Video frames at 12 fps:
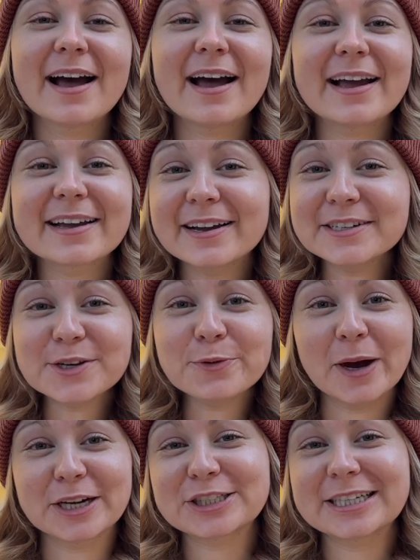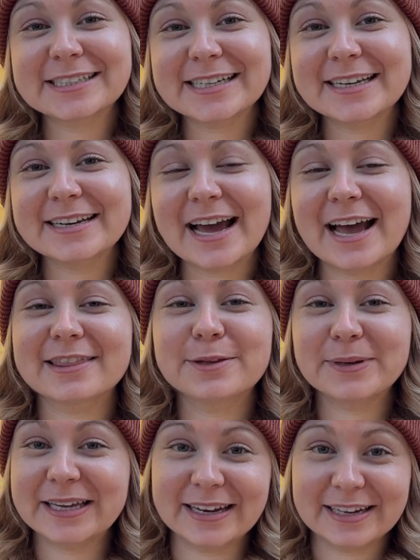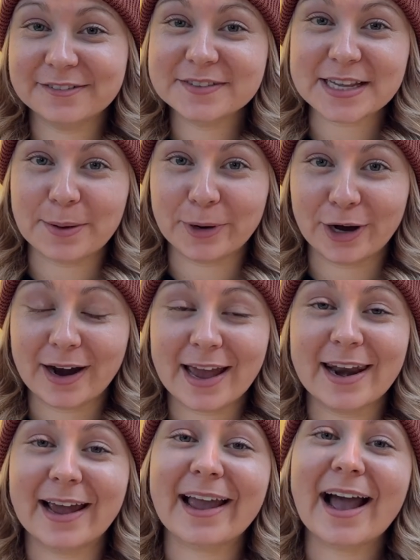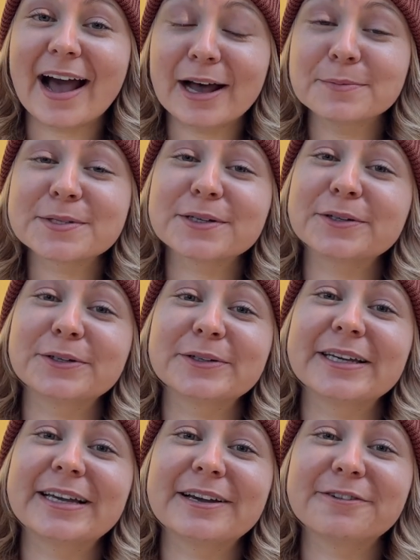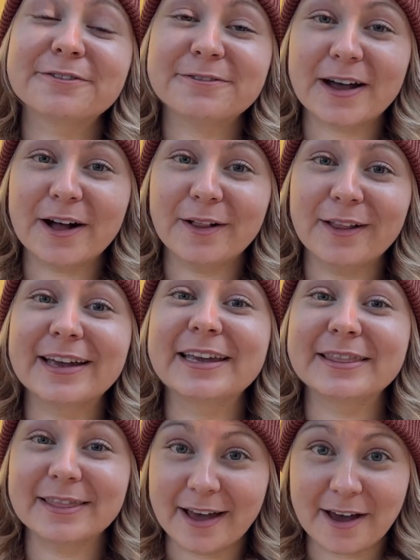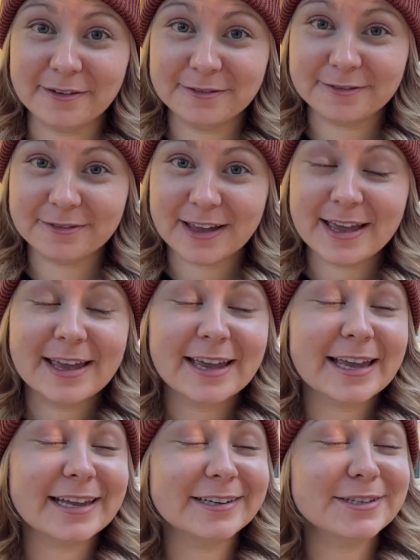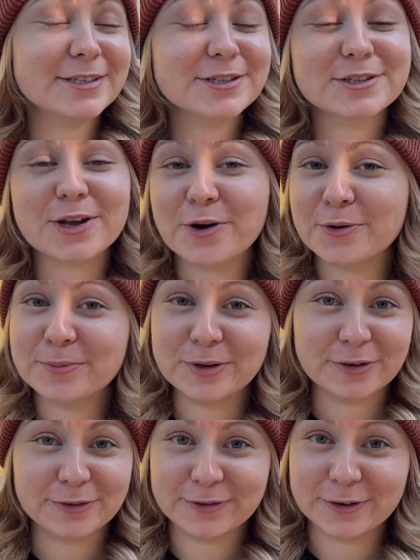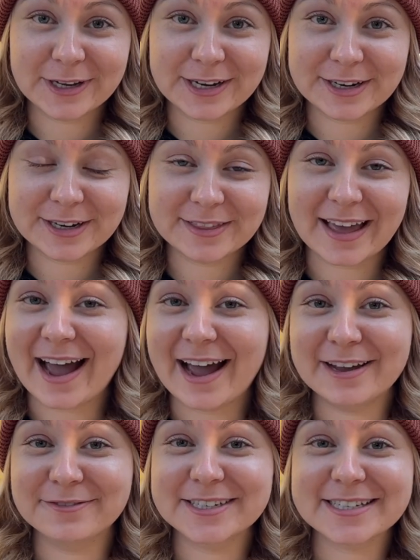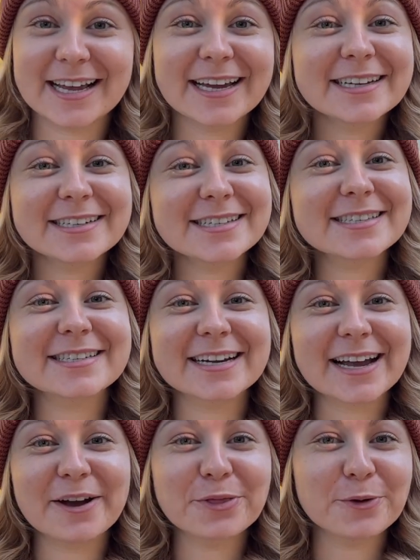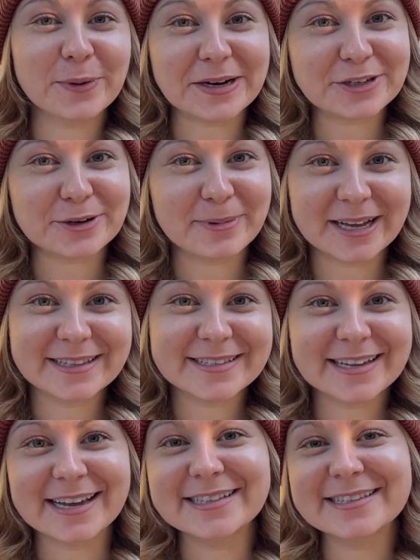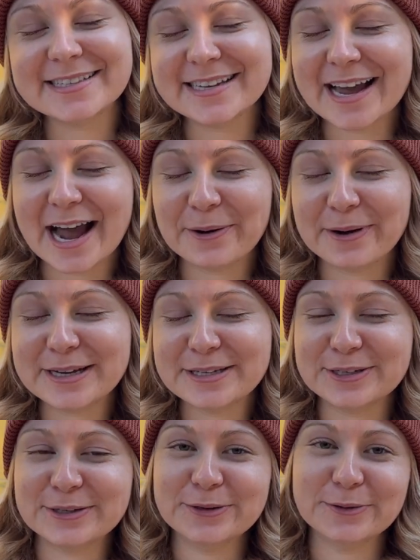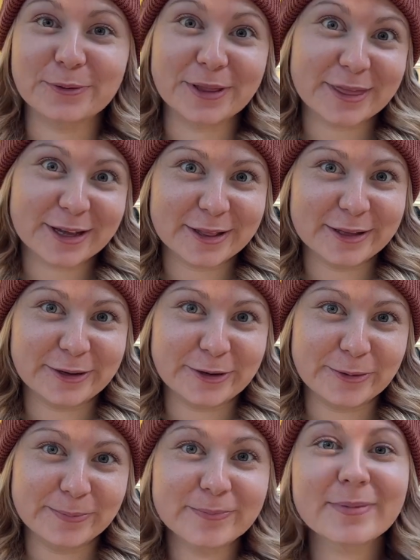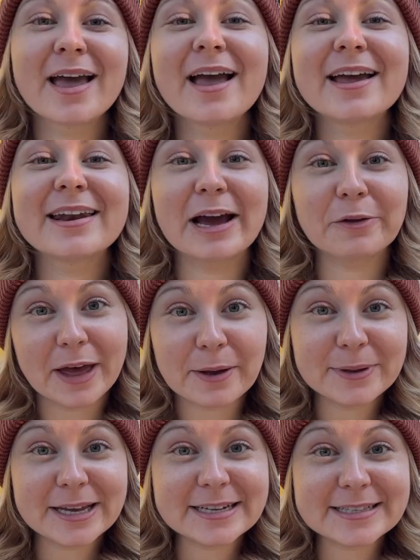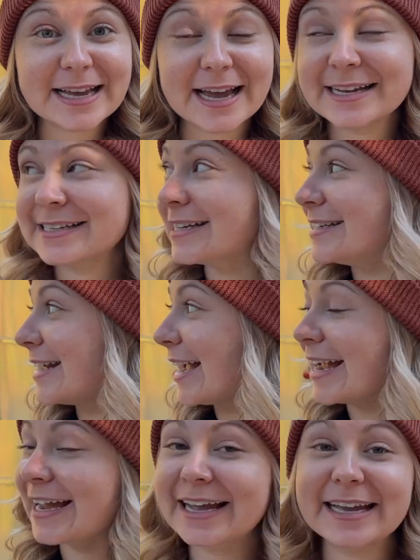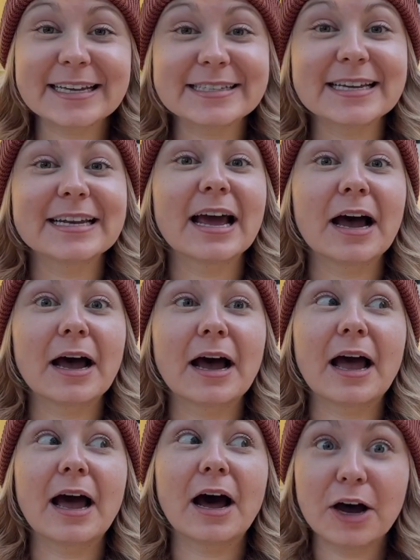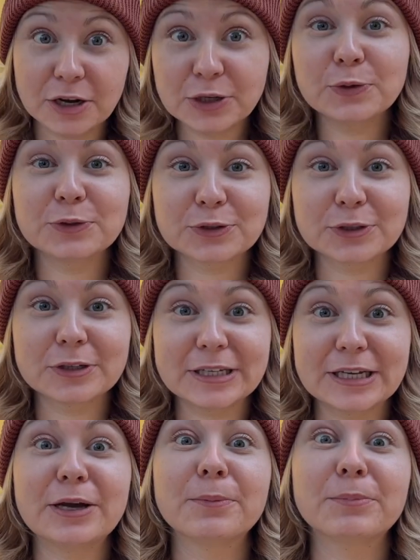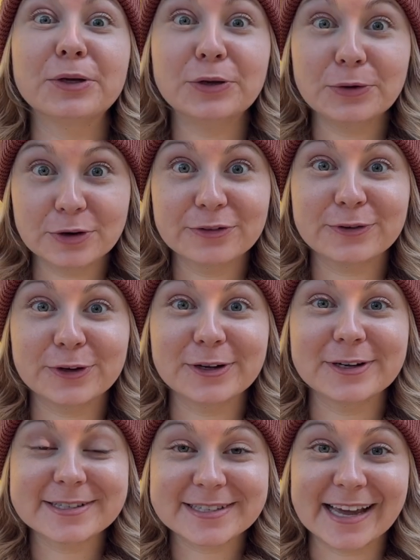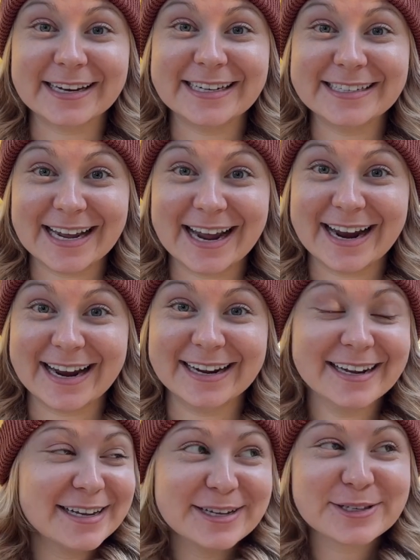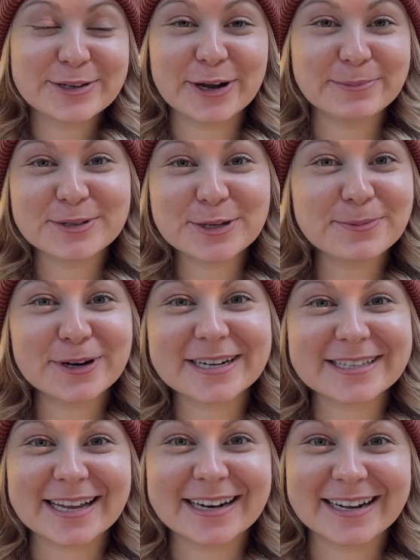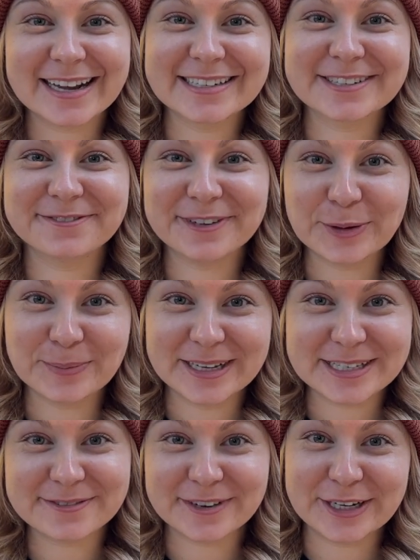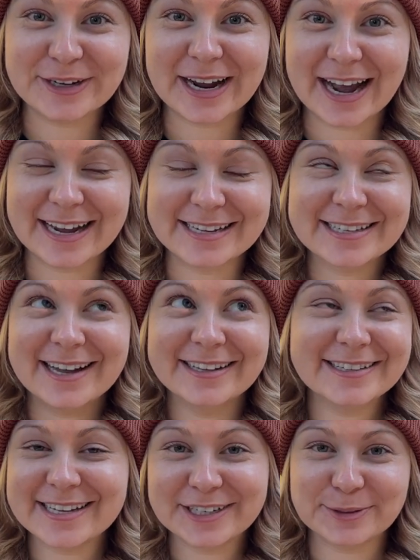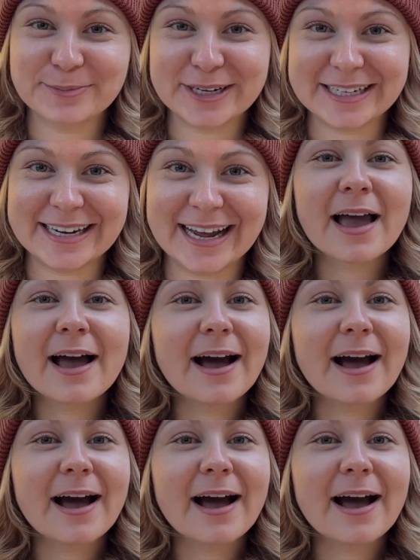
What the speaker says: I got to Washington at the beginning of summer and I absolutely fell in love. It is so beautiful here that I've decided to stick out the winter months and see how I do with the gloom. Now that being said, today is an unusually beautiful sunny day, so I'm super excited to get to film this for you guys on such a pretty day.